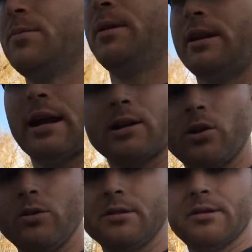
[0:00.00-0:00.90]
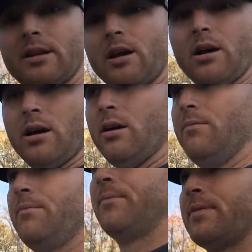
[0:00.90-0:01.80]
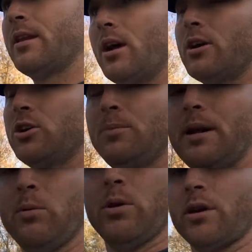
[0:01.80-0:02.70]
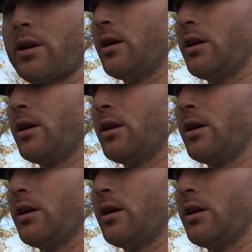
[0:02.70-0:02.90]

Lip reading: but I closed a good amount of work.